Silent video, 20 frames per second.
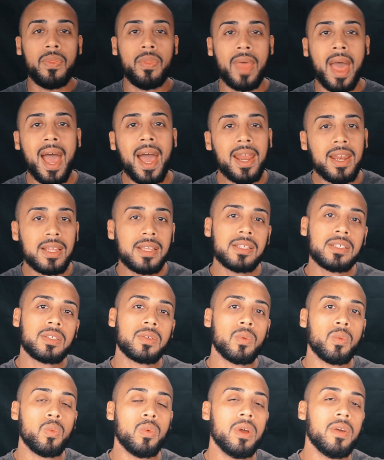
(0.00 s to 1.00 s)
That
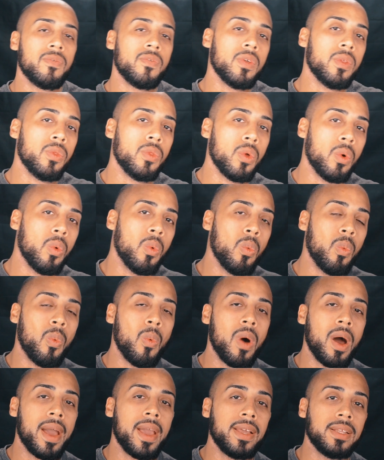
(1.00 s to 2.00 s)
is with the
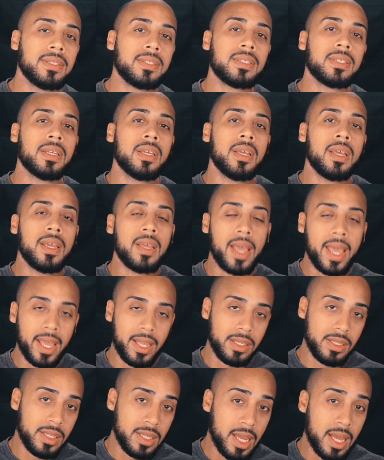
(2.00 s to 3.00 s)
white
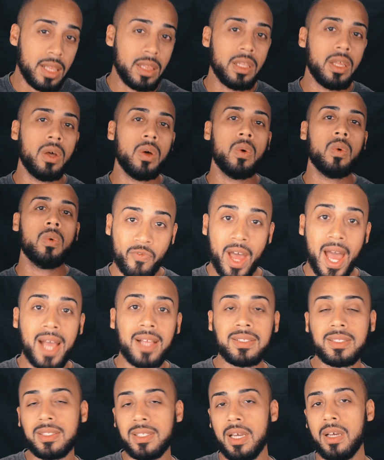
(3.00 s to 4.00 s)
and yellow
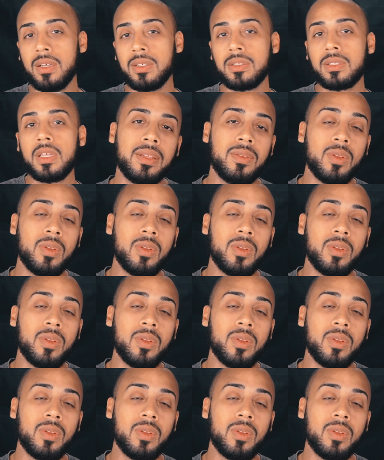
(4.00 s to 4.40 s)
fat cells.